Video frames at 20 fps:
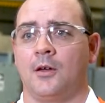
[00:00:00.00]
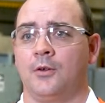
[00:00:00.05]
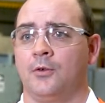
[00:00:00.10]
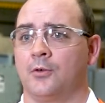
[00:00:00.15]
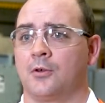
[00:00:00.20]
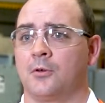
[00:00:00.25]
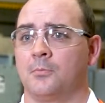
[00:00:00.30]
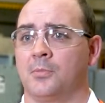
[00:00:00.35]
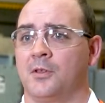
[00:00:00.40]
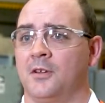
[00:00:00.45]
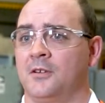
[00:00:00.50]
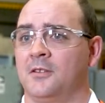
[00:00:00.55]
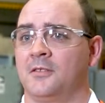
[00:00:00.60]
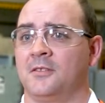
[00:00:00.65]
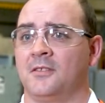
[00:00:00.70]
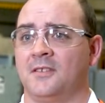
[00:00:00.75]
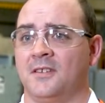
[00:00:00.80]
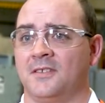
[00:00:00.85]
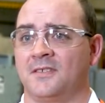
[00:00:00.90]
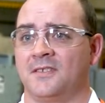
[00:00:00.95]
who completed
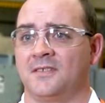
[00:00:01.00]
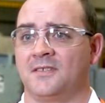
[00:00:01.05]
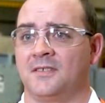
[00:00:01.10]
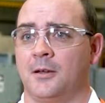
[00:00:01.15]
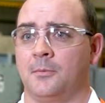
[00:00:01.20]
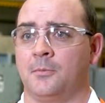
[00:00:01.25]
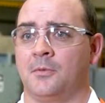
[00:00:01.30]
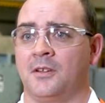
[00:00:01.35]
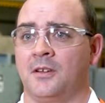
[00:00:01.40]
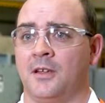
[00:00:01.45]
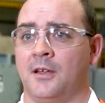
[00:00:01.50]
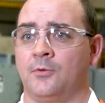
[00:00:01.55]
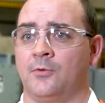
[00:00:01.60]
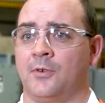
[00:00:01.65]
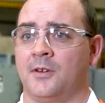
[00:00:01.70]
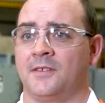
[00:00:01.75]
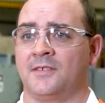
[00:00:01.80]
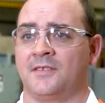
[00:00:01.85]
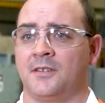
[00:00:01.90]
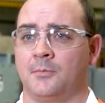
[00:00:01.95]
the disassembly and
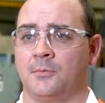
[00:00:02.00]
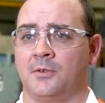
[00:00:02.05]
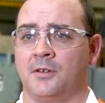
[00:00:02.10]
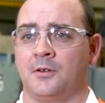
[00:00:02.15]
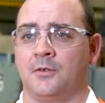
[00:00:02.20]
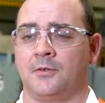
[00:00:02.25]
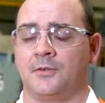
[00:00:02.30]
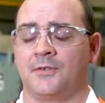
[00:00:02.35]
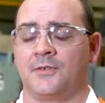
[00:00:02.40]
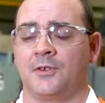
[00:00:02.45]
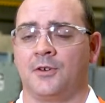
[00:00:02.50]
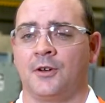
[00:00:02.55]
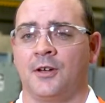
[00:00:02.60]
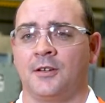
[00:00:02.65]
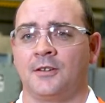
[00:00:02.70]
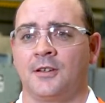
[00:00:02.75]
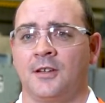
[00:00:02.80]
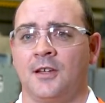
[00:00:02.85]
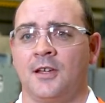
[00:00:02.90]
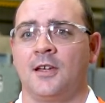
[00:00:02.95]
reassembly on
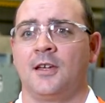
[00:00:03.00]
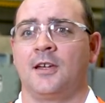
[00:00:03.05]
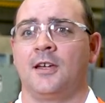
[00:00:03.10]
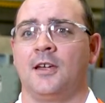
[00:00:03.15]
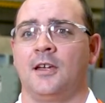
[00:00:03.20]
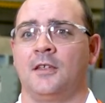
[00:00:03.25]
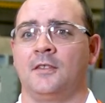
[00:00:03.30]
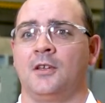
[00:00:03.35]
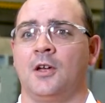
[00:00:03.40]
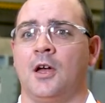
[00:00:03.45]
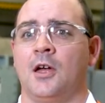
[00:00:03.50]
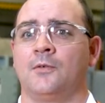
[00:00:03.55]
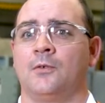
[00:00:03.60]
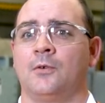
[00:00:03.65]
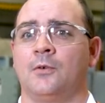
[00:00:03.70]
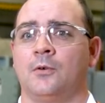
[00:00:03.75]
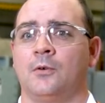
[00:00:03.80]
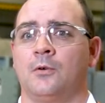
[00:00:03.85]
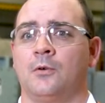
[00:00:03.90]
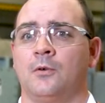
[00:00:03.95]
site, and the
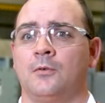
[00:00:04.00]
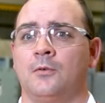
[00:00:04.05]
overhaul